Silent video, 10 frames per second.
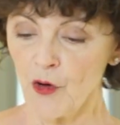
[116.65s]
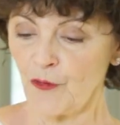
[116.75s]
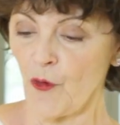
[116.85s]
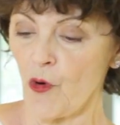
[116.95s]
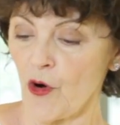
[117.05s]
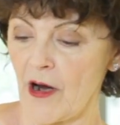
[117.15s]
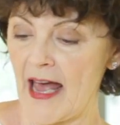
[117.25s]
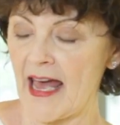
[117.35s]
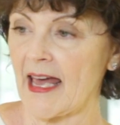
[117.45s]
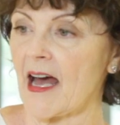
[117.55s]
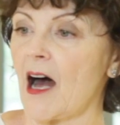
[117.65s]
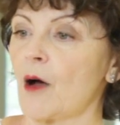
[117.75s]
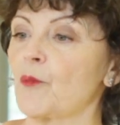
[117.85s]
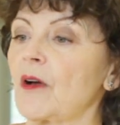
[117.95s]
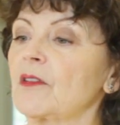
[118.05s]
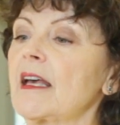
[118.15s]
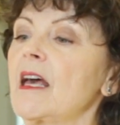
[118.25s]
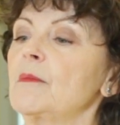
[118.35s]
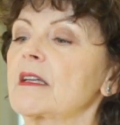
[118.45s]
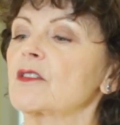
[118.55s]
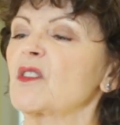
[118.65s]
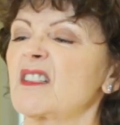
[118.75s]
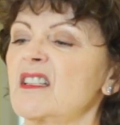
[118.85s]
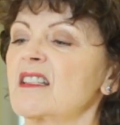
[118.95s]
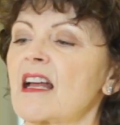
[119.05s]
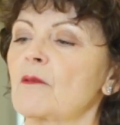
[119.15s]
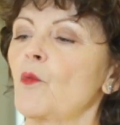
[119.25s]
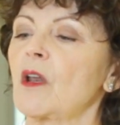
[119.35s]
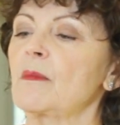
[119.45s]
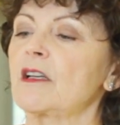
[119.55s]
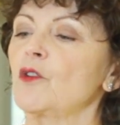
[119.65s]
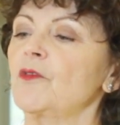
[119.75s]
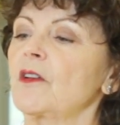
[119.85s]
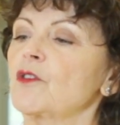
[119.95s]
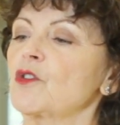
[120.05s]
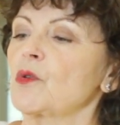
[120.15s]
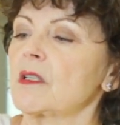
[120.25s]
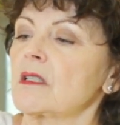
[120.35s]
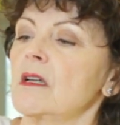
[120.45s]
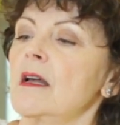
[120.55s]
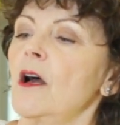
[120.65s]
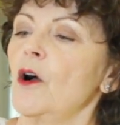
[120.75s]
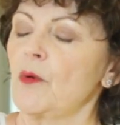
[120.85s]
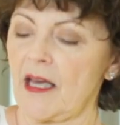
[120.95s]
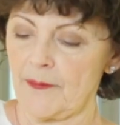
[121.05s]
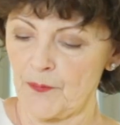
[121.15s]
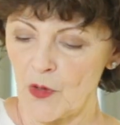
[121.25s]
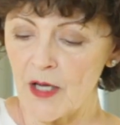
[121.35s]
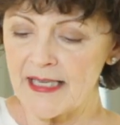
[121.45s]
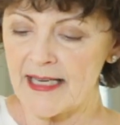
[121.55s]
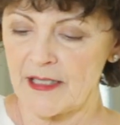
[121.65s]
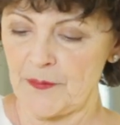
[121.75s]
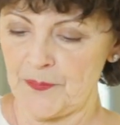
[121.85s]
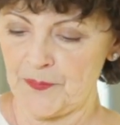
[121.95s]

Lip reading: for a Breville hand mixer because this is like one of my new favorite toys. Okay, contact.